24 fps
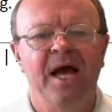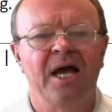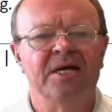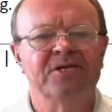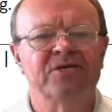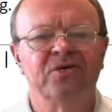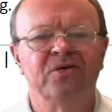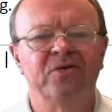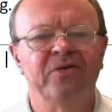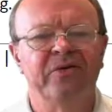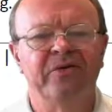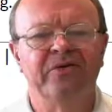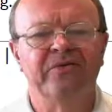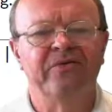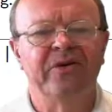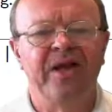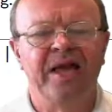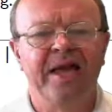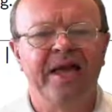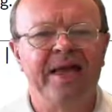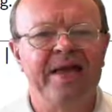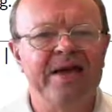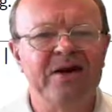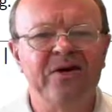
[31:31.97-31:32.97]
a sort
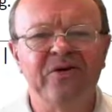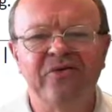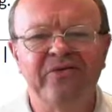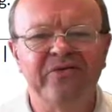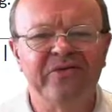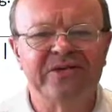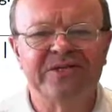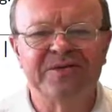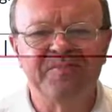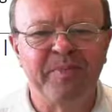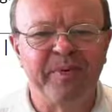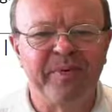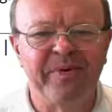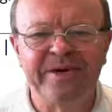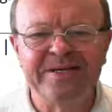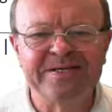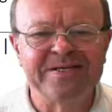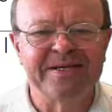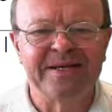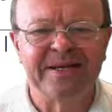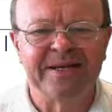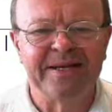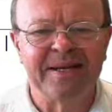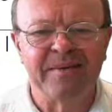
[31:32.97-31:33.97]
of Elvis
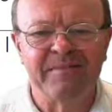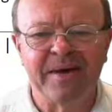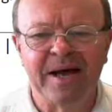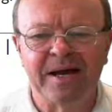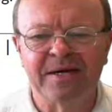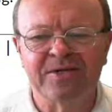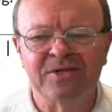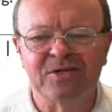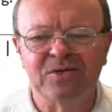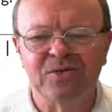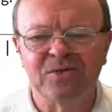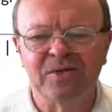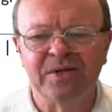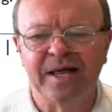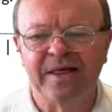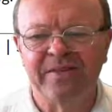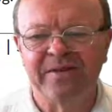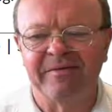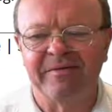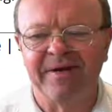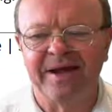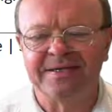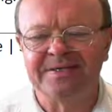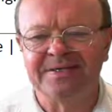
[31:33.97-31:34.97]
Presley amongst all
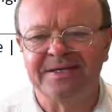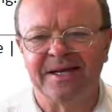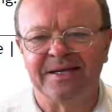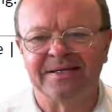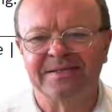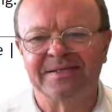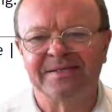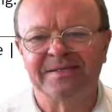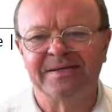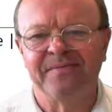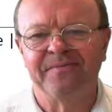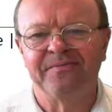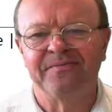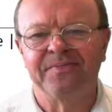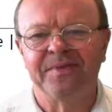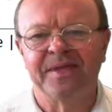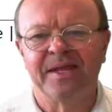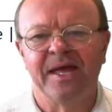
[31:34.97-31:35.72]
other assets.